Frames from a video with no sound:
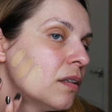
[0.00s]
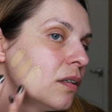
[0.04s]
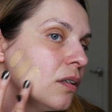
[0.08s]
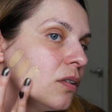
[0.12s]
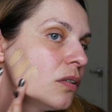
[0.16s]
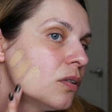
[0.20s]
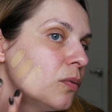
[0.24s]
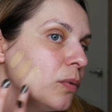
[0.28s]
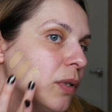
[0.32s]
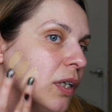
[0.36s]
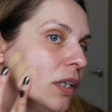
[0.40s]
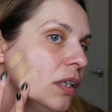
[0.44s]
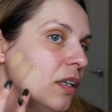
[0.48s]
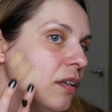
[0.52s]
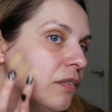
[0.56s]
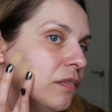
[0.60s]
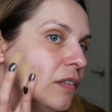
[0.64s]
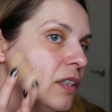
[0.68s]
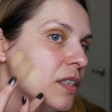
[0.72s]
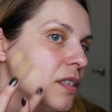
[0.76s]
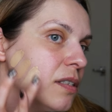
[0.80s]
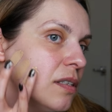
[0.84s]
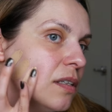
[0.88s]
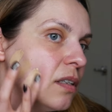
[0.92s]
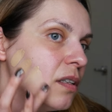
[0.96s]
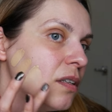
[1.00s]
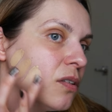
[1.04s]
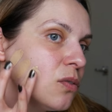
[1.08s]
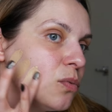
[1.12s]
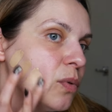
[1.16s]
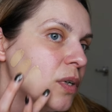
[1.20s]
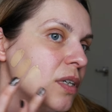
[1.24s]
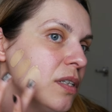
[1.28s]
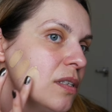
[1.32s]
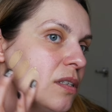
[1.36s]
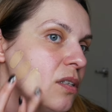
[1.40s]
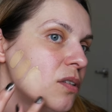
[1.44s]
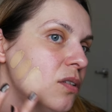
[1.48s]
So we can definitely see this
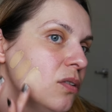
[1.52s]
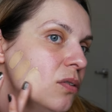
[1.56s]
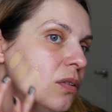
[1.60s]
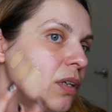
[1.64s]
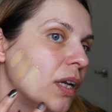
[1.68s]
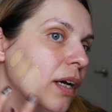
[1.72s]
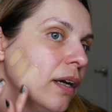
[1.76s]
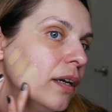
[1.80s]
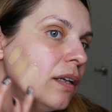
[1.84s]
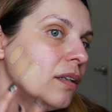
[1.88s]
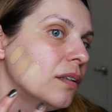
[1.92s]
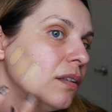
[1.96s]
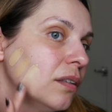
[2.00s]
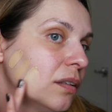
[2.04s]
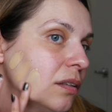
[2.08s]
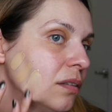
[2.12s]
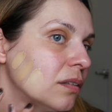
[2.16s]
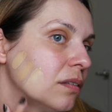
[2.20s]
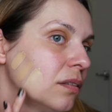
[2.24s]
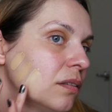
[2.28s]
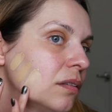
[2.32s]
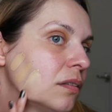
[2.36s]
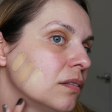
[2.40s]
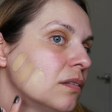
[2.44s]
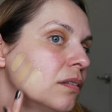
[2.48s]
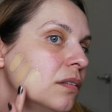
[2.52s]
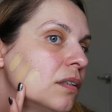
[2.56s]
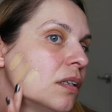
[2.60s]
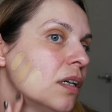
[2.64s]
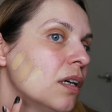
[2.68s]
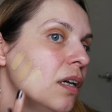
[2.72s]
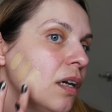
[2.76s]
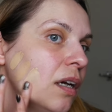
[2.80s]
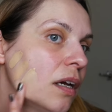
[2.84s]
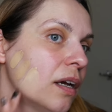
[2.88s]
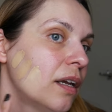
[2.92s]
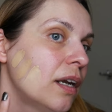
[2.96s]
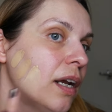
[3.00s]
one's too light.
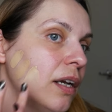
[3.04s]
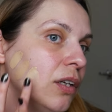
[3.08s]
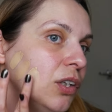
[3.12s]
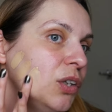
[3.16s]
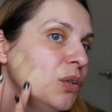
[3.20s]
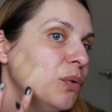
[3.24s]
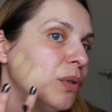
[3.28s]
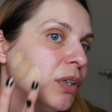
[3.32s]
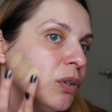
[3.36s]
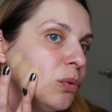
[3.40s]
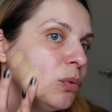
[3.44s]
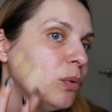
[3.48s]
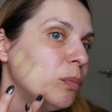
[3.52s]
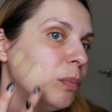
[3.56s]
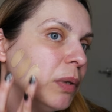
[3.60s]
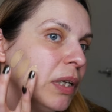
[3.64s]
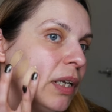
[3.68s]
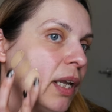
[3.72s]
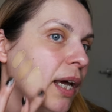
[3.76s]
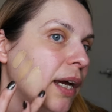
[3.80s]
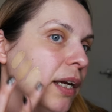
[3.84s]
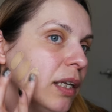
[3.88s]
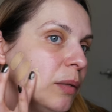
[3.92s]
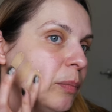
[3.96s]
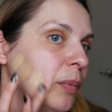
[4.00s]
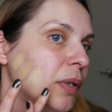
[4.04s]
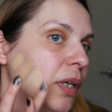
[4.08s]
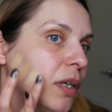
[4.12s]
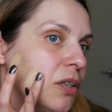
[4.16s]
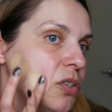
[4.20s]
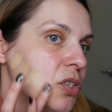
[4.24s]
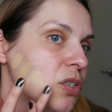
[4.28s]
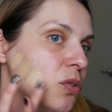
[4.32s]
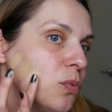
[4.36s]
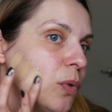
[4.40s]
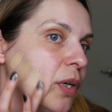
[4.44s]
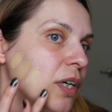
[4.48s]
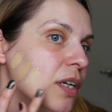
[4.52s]
And I knew it would be light, but I
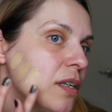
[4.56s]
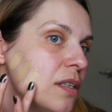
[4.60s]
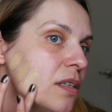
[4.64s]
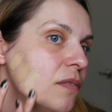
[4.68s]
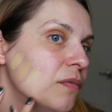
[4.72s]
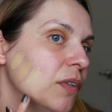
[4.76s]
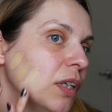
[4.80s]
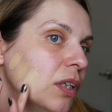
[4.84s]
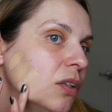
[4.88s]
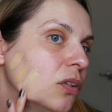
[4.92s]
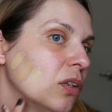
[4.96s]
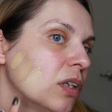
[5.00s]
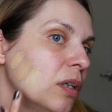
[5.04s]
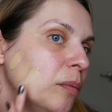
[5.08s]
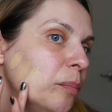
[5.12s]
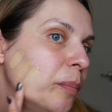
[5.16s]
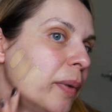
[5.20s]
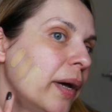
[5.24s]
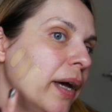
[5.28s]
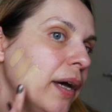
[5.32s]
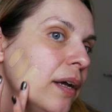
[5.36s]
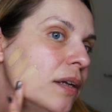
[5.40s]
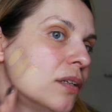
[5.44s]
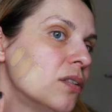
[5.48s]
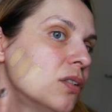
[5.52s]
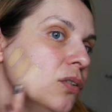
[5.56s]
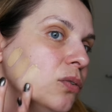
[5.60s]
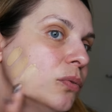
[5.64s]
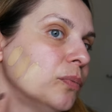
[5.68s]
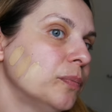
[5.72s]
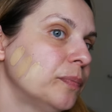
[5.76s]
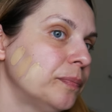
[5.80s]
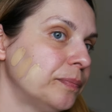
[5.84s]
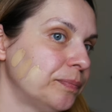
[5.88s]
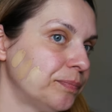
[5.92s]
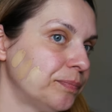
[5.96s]
just wanted something to compare to.